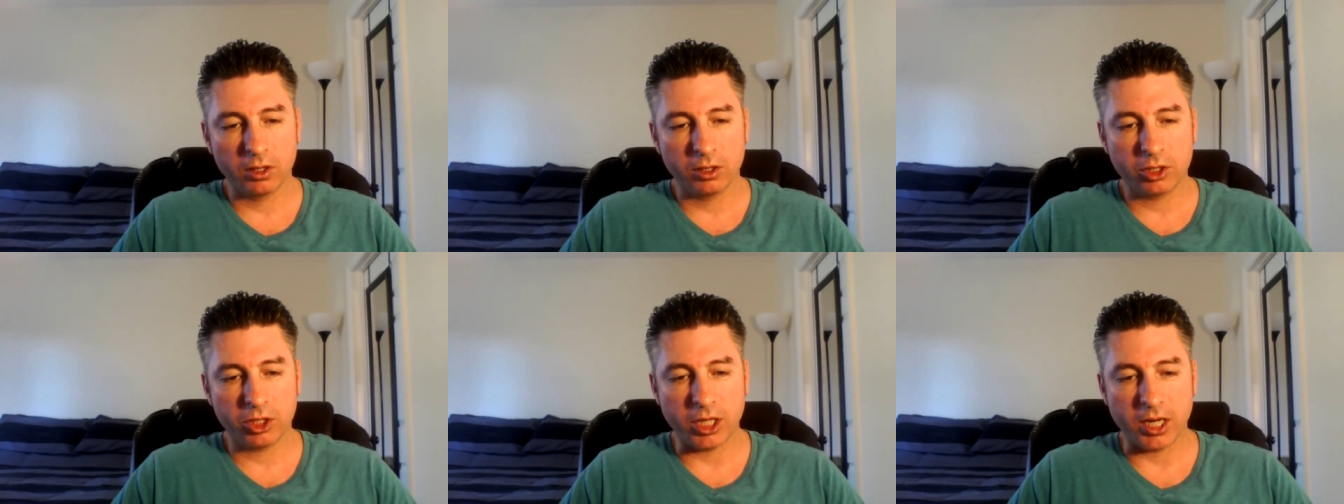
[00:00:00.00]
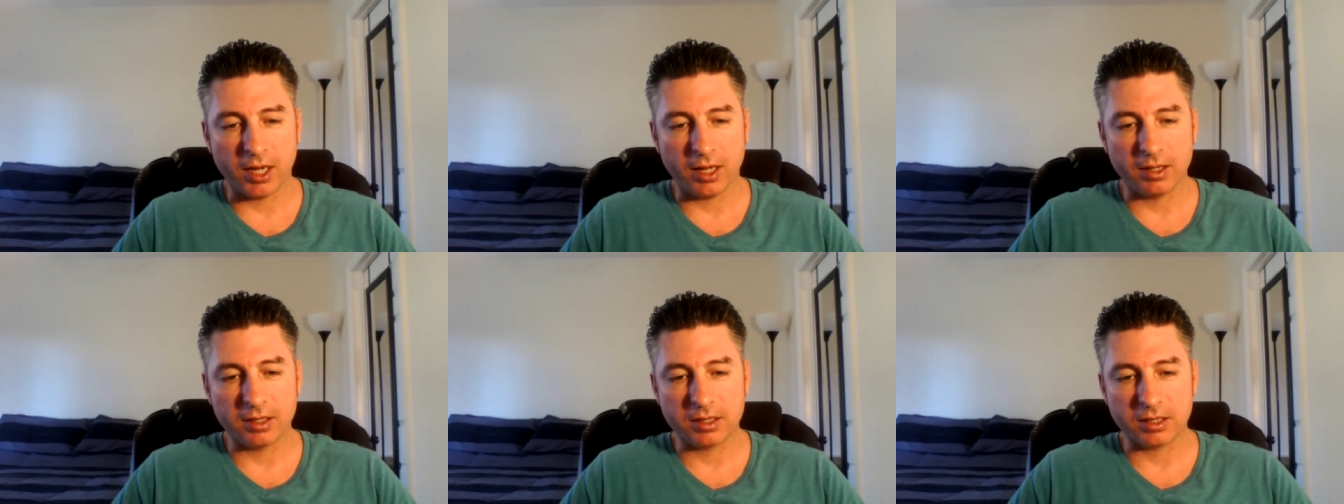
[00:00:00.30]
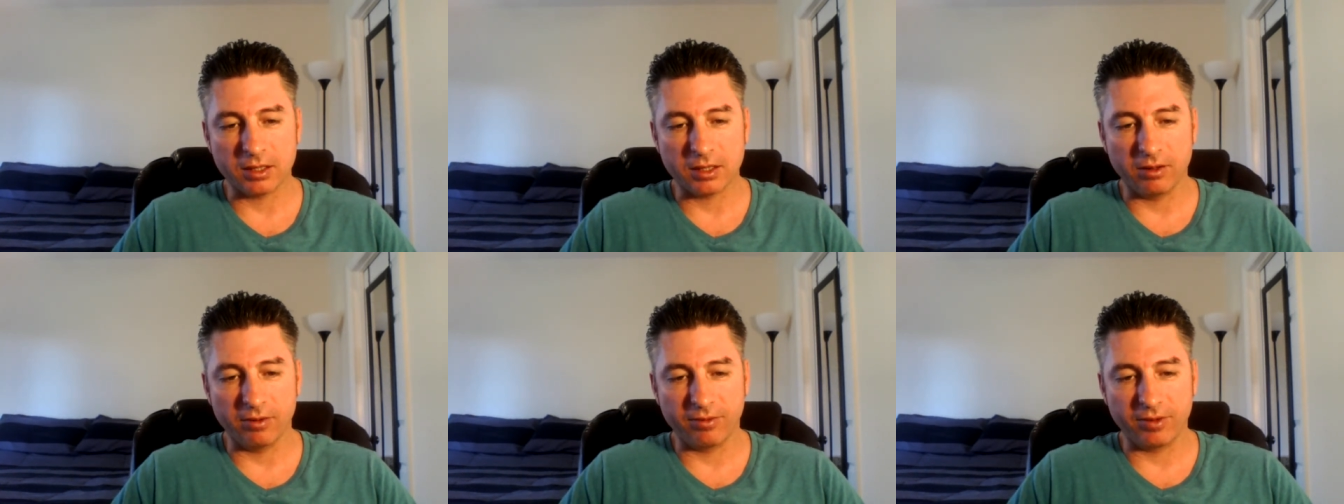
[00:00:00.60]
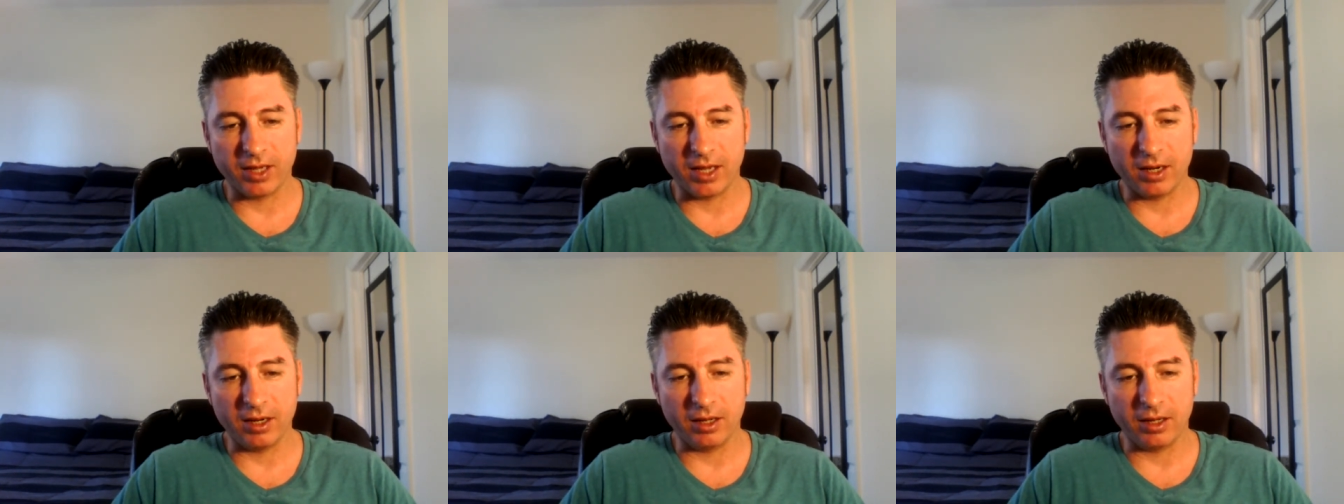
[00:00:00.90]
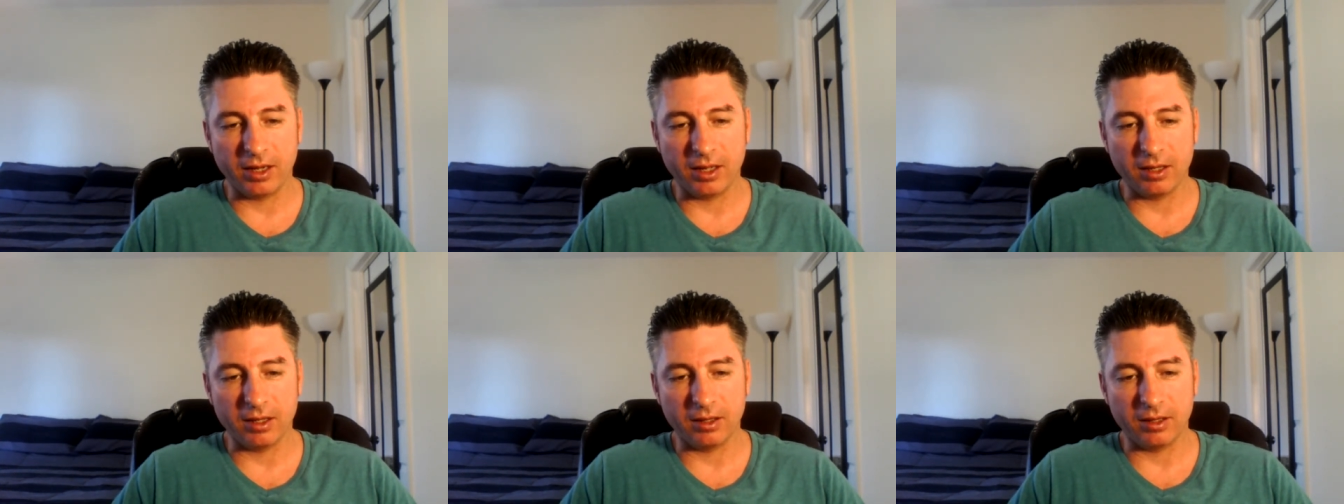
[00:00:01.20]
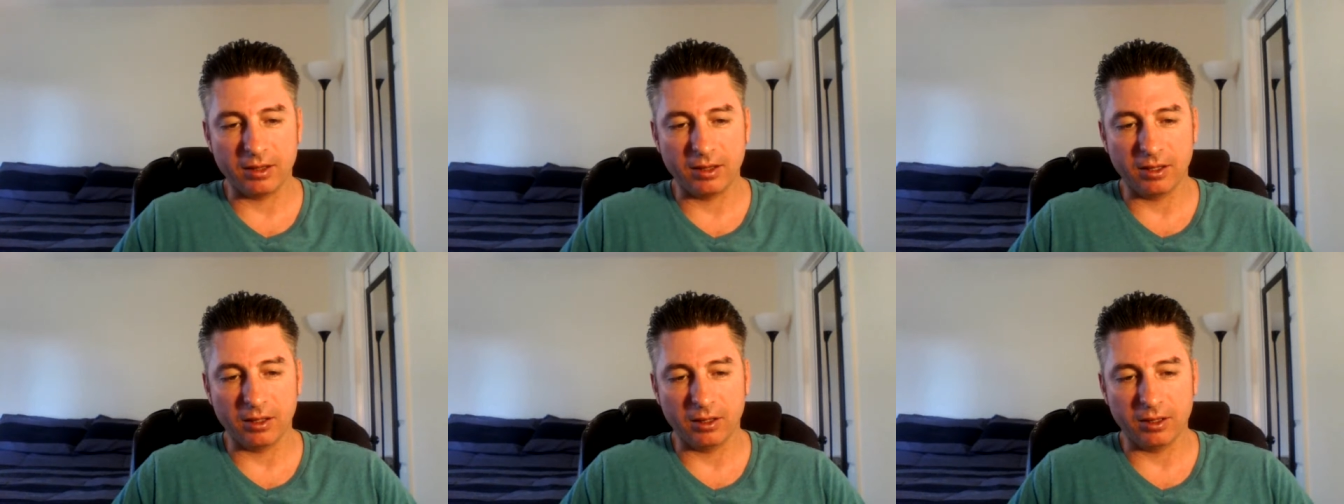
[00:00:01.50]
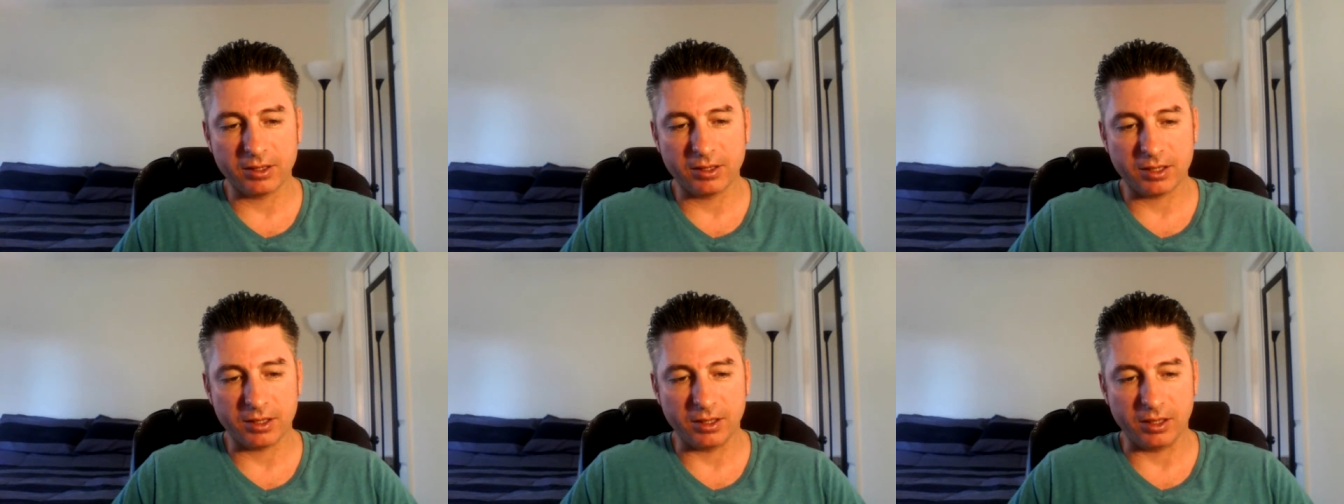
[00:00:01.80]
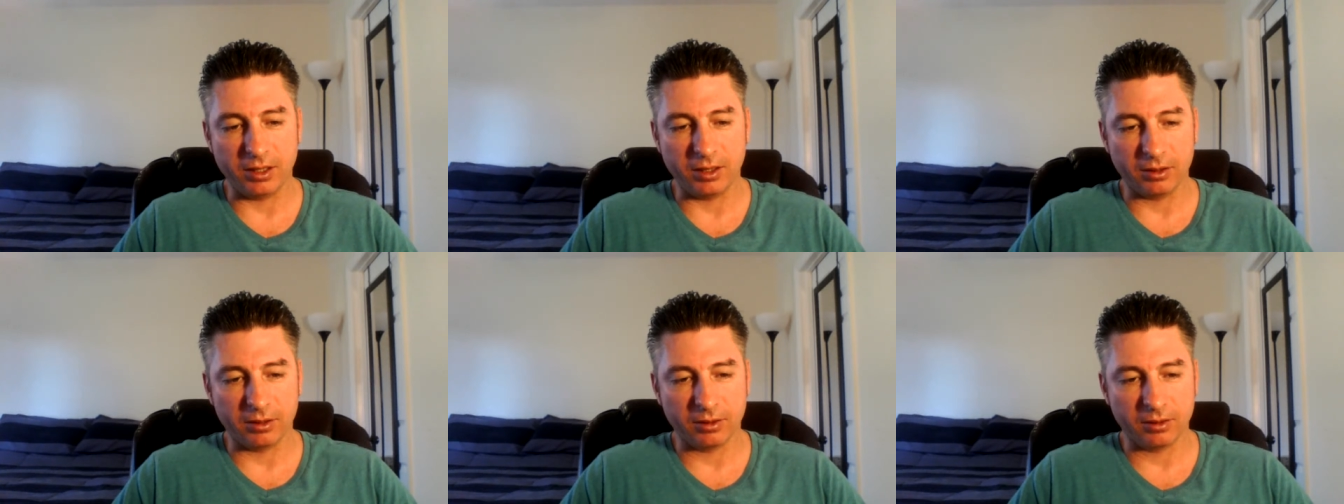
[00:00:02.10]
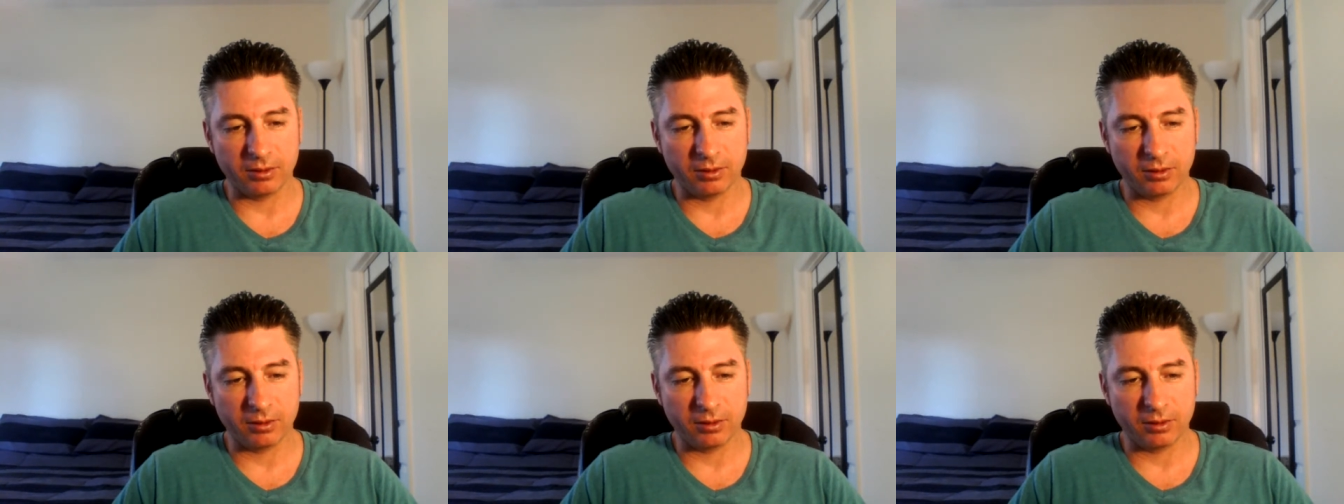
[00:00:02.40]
chance of getting the listing.